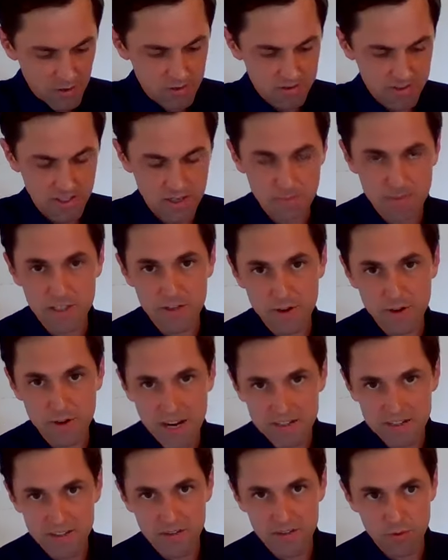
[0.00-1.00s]
is going to be
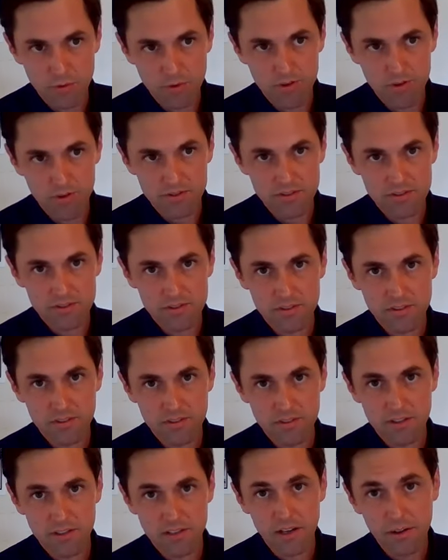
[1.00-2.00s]
directed towards
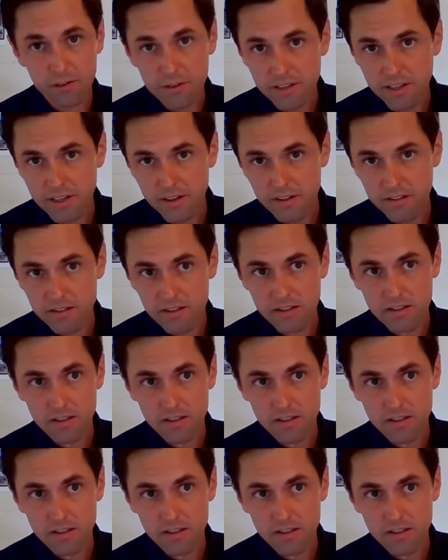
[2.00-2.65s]
healthcare.